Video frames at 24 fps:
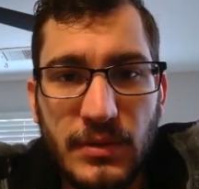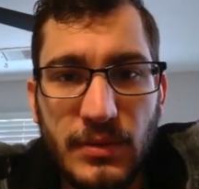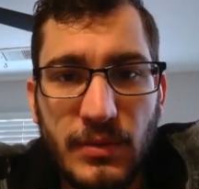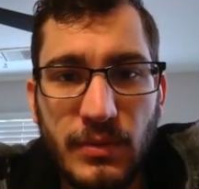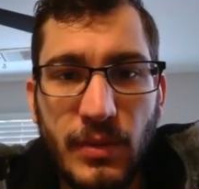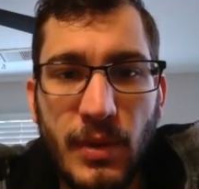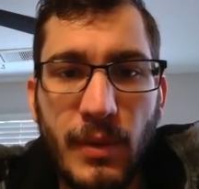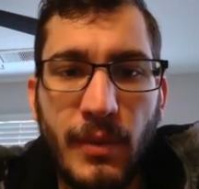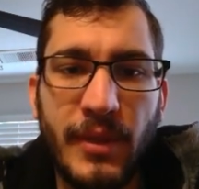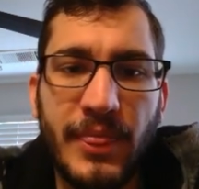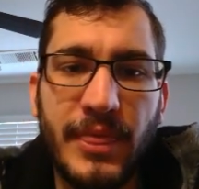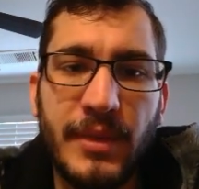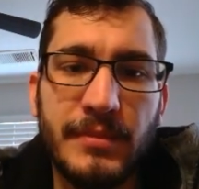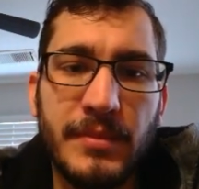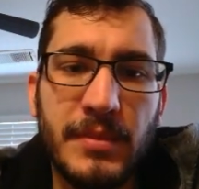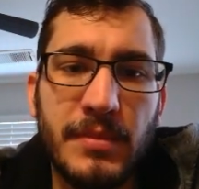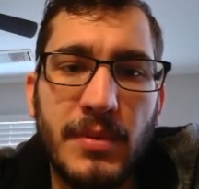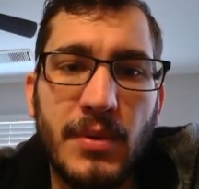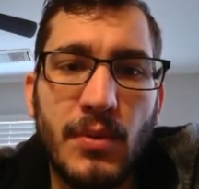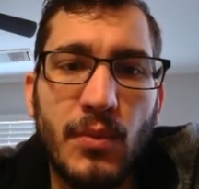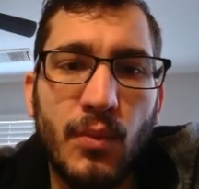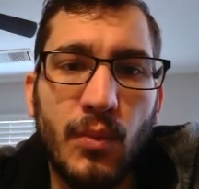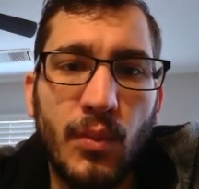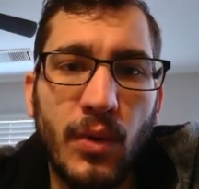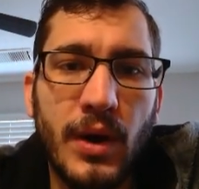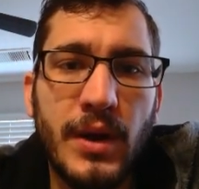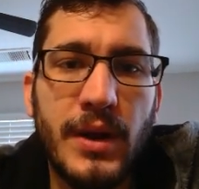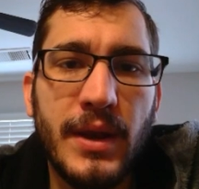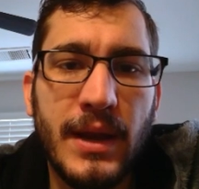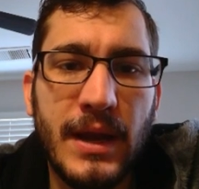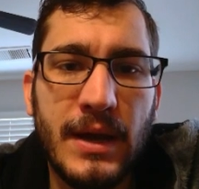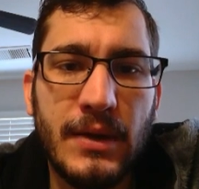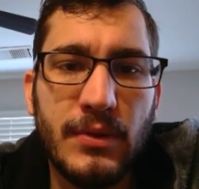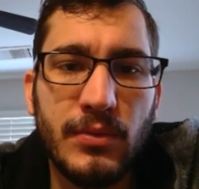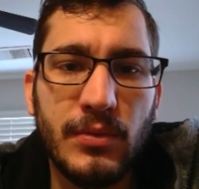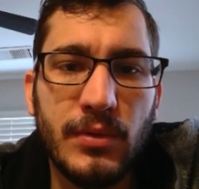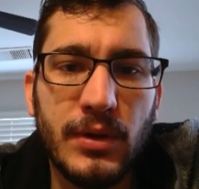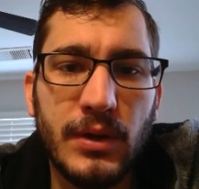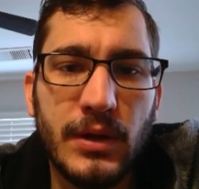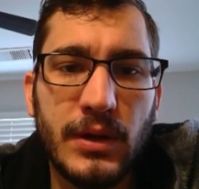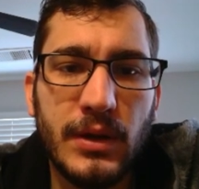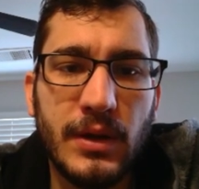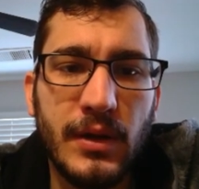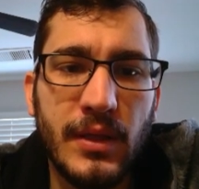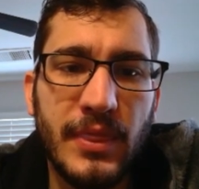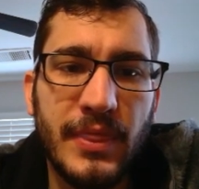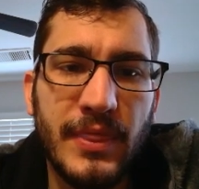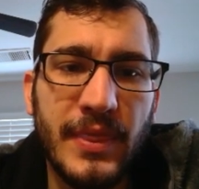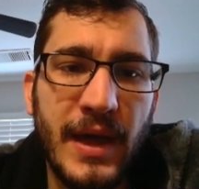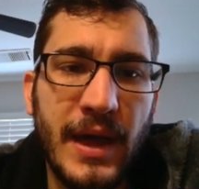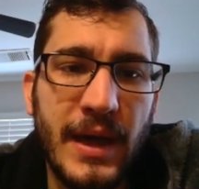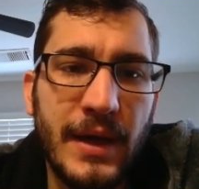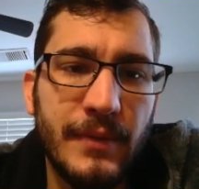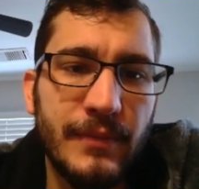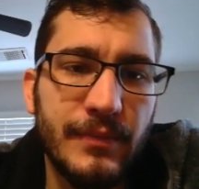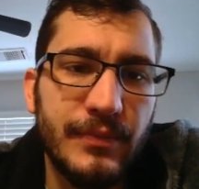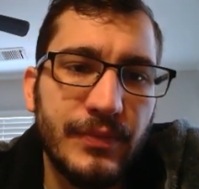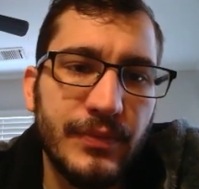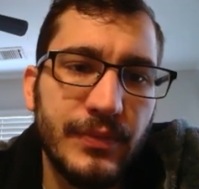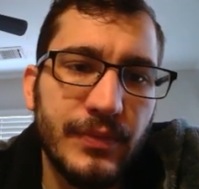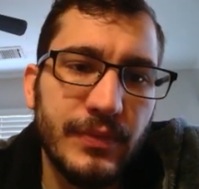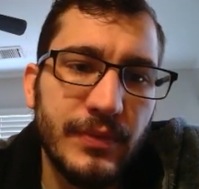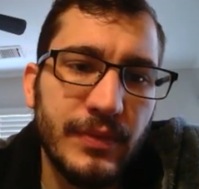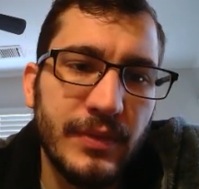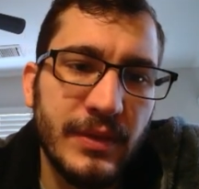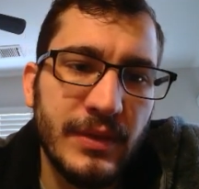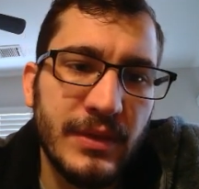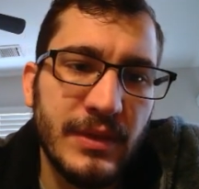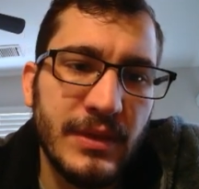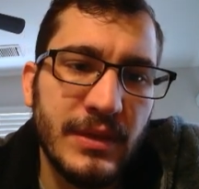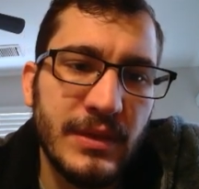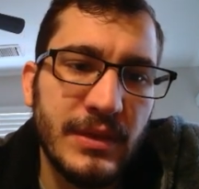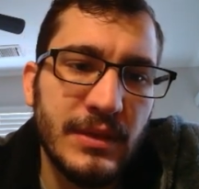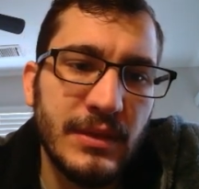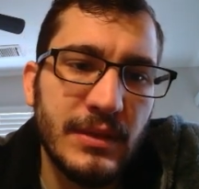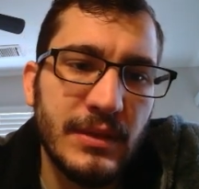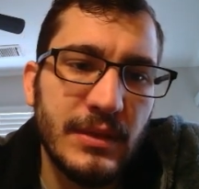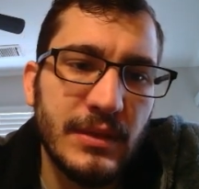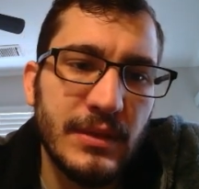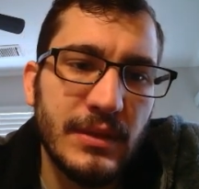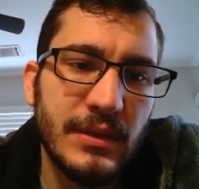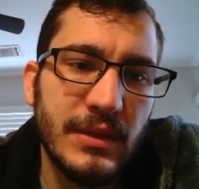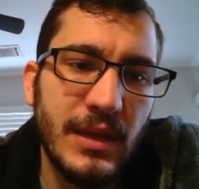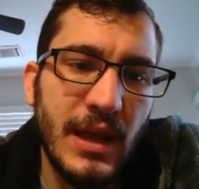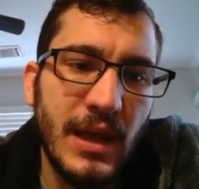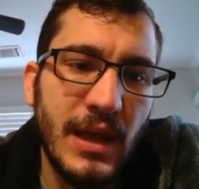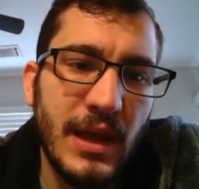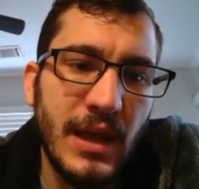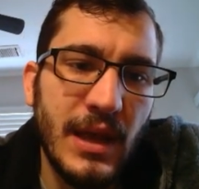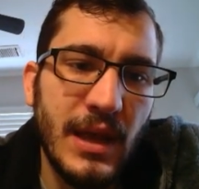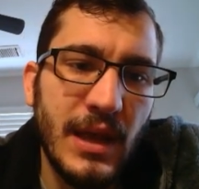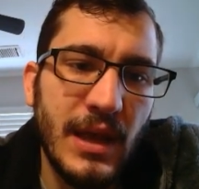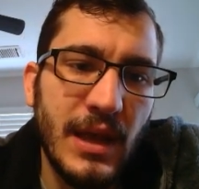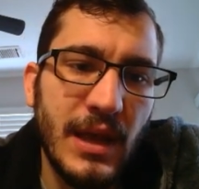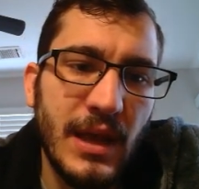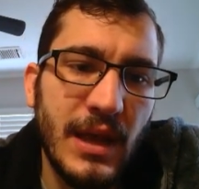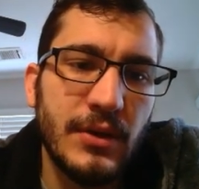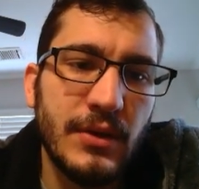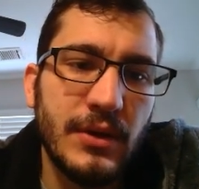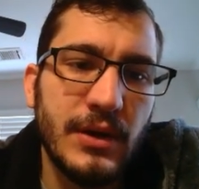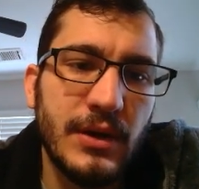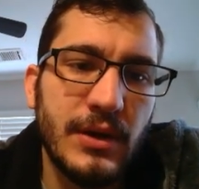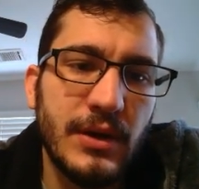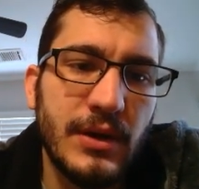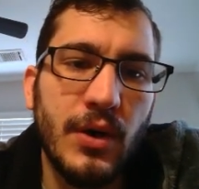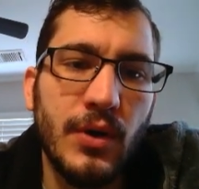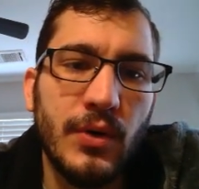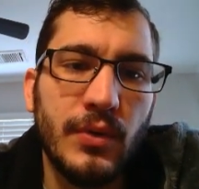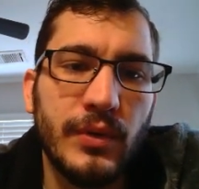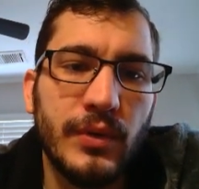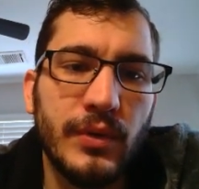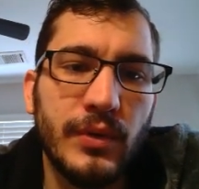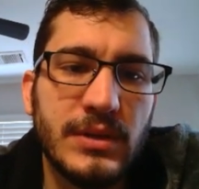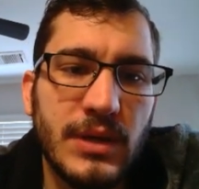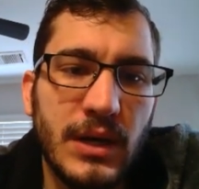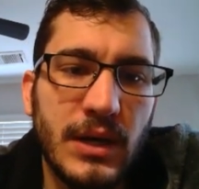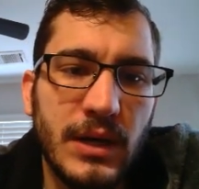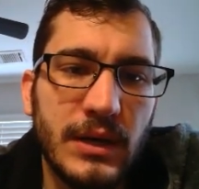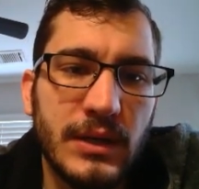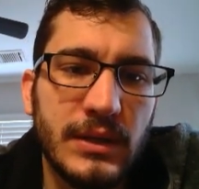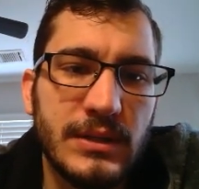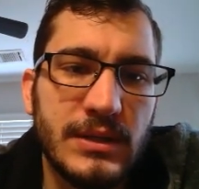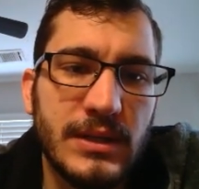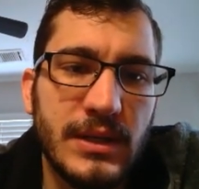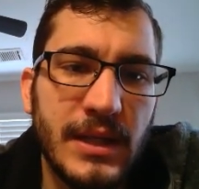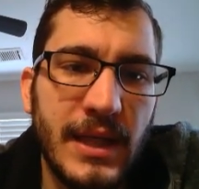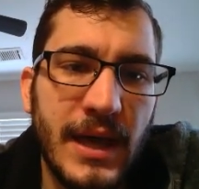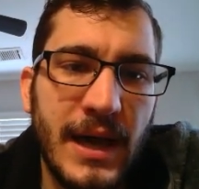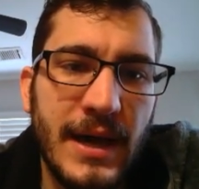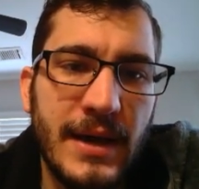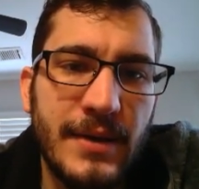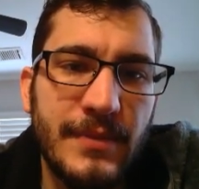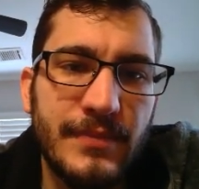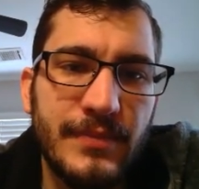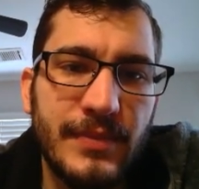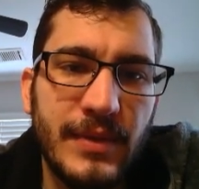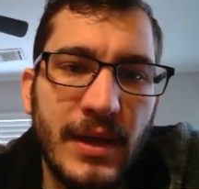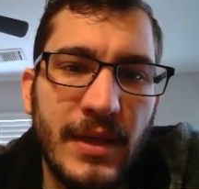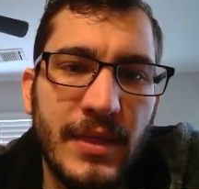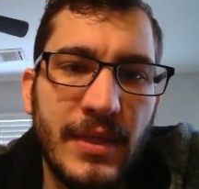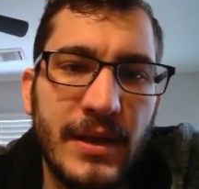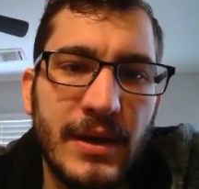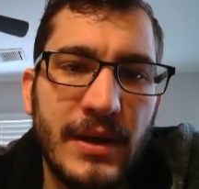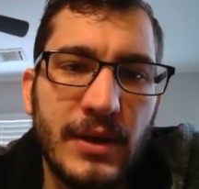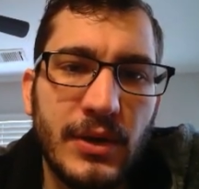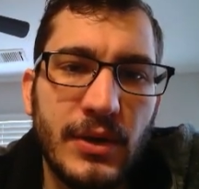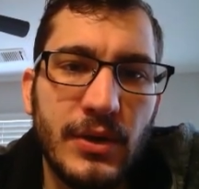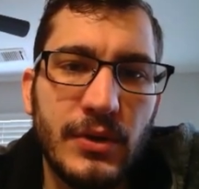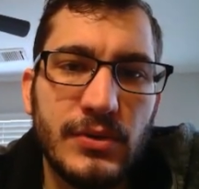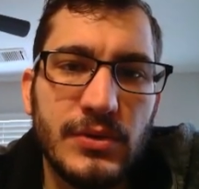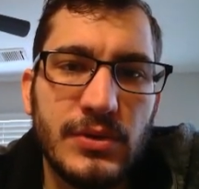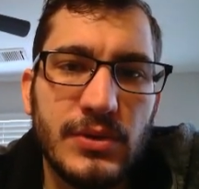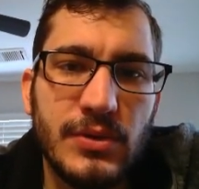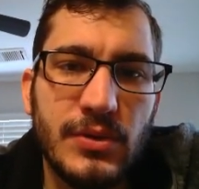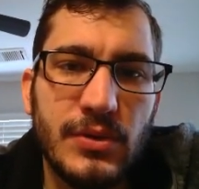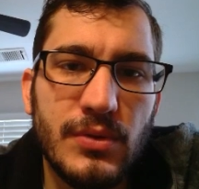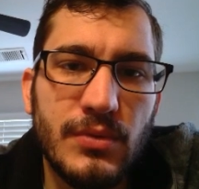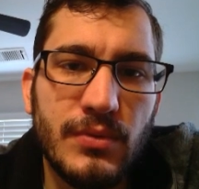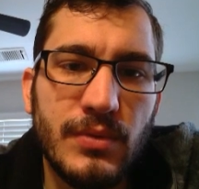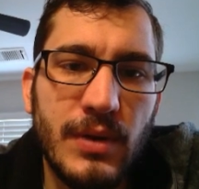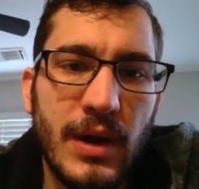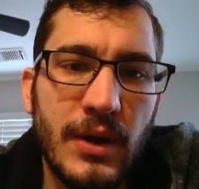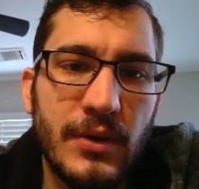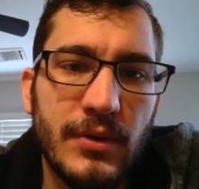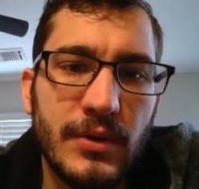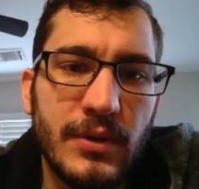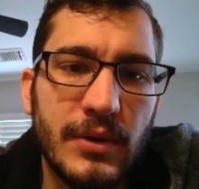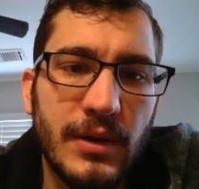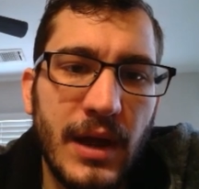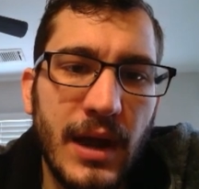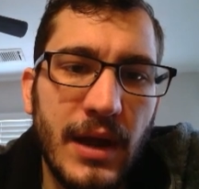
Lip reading: We want them to be one network that everything in here can only talk to that, and then it goes to the router.